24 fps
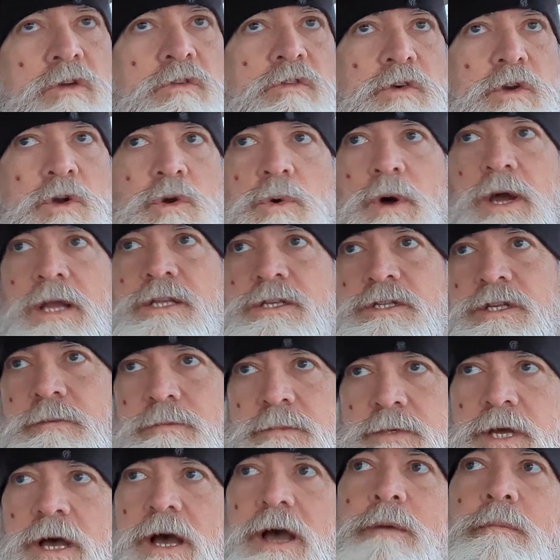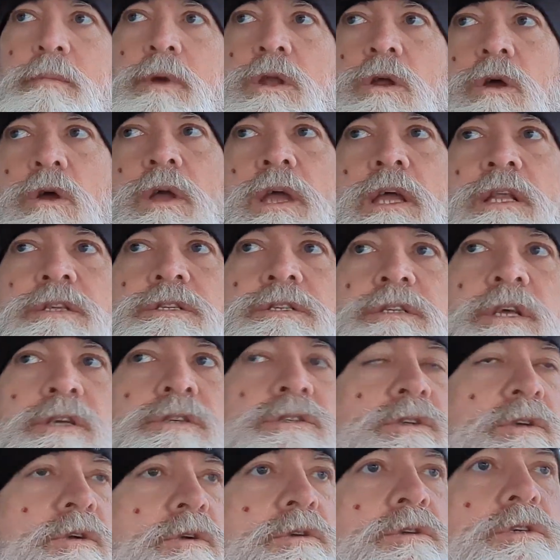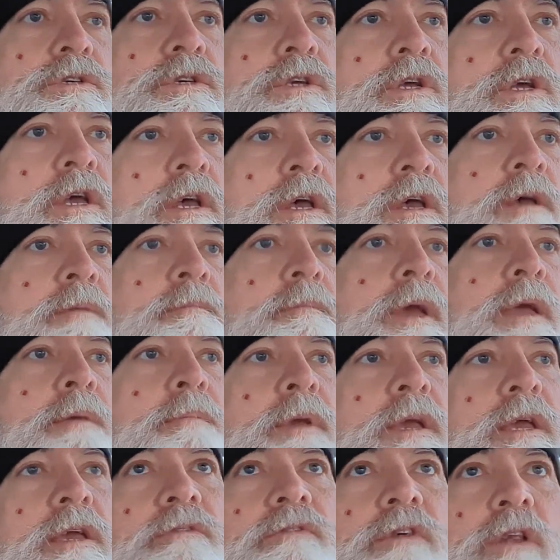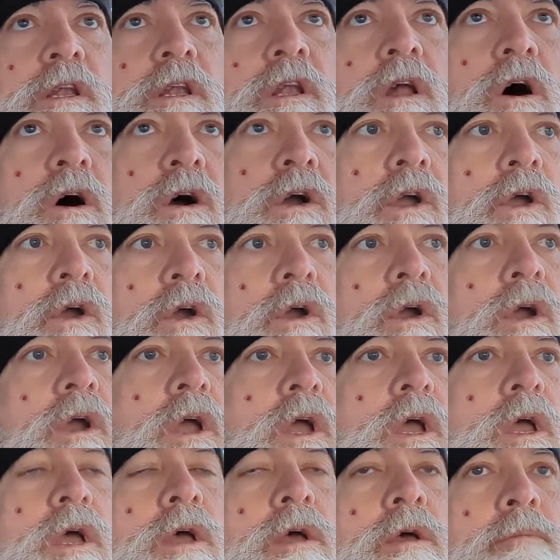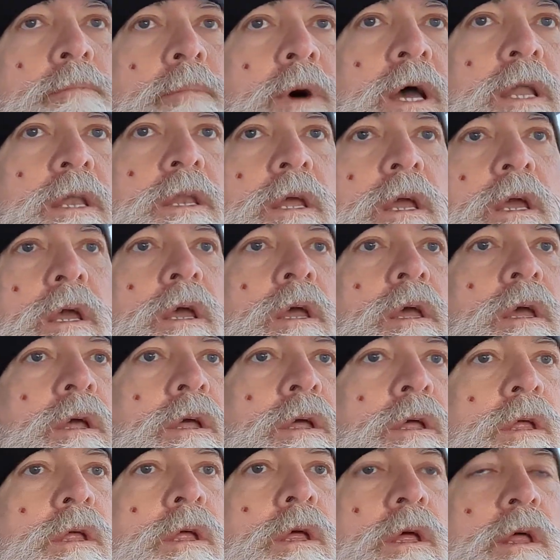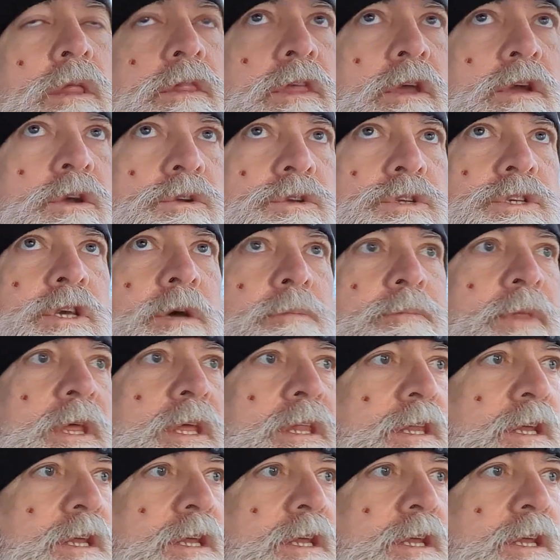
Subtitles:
for quite some time, and our ancestors maybe even longer. But there's something